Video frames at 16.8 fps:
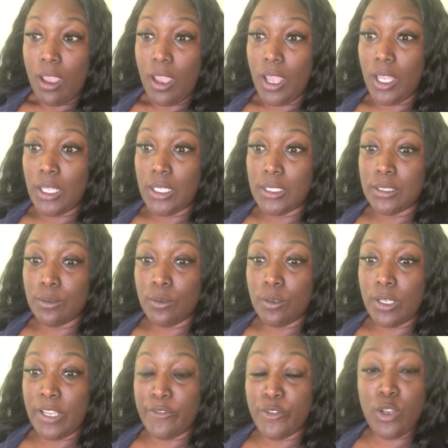
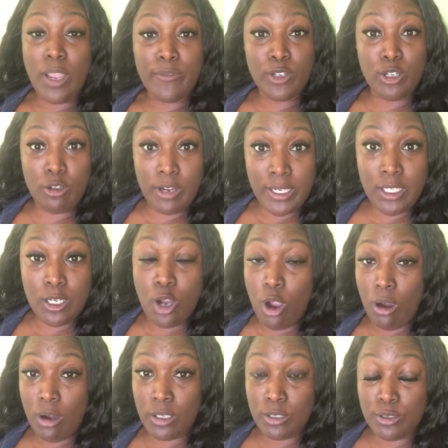If you have a credit
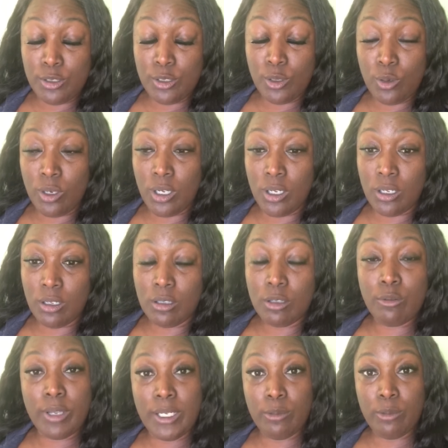card on
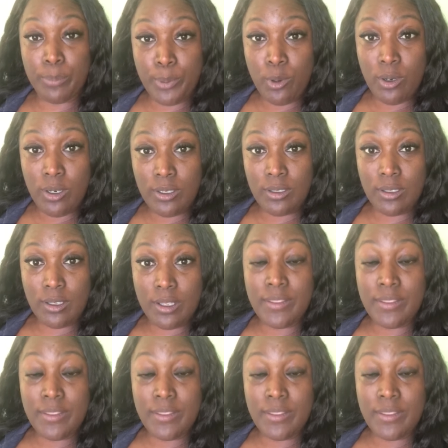your credit report,